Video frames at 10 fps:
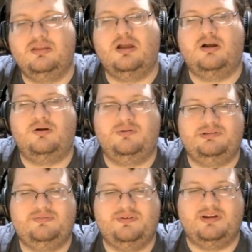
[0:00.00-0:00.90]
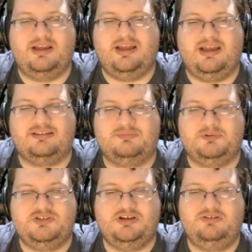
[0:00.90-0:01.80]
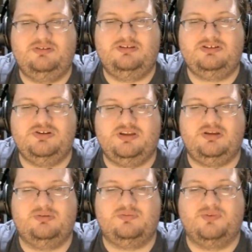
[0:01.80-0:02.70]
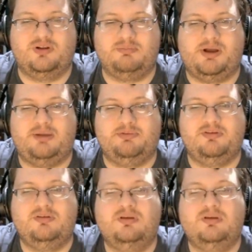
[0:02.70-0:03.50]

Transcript: No, it's for hats. But she also said you could use it for kebabs.